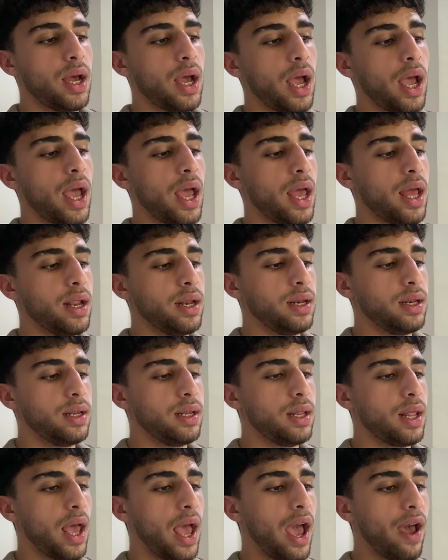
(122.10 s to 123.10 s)
And
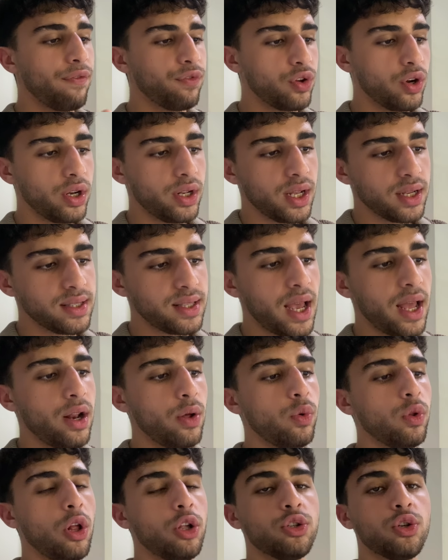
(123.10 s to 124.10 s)
after it does that, it
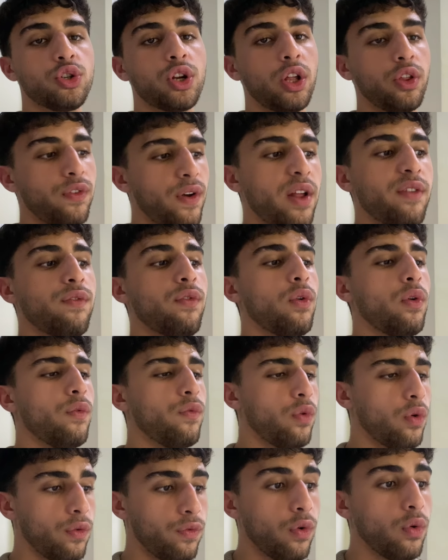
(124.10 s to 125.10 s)
will also try to find
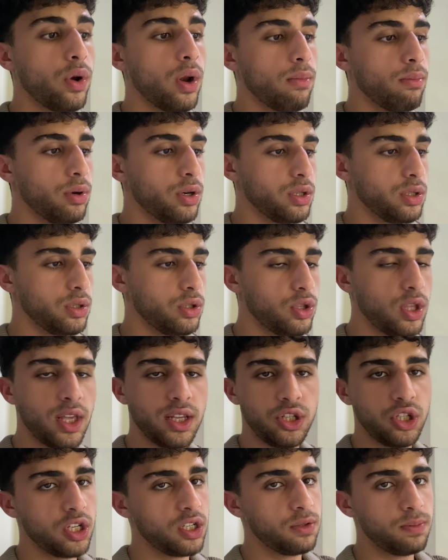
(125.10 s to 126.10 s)
for phone numbers.
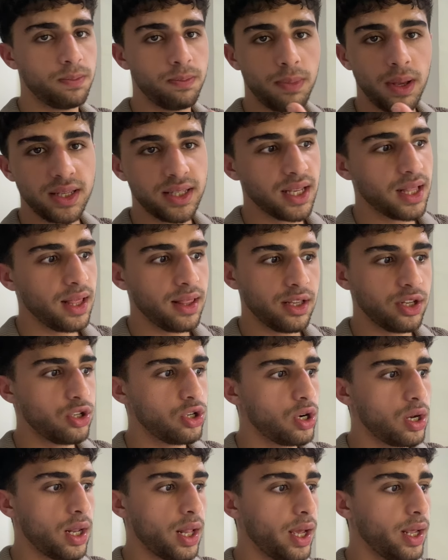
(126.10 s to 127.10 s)
That's just basically the
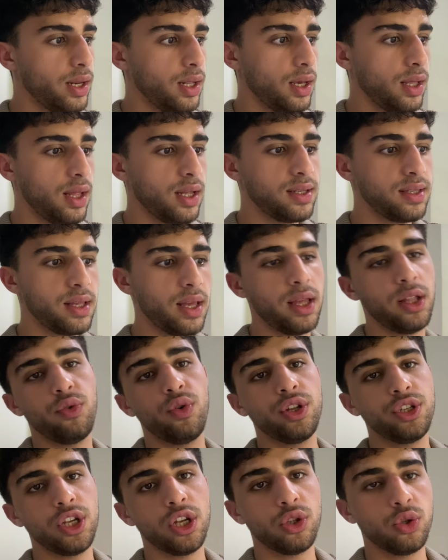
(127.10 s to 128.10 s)
general idea. That's the
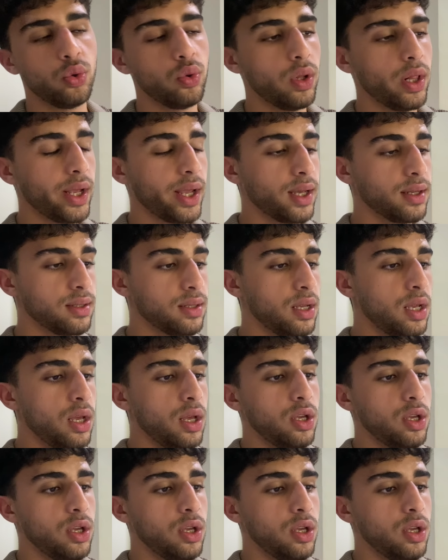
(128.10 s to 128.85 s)
enriching tool, I guess.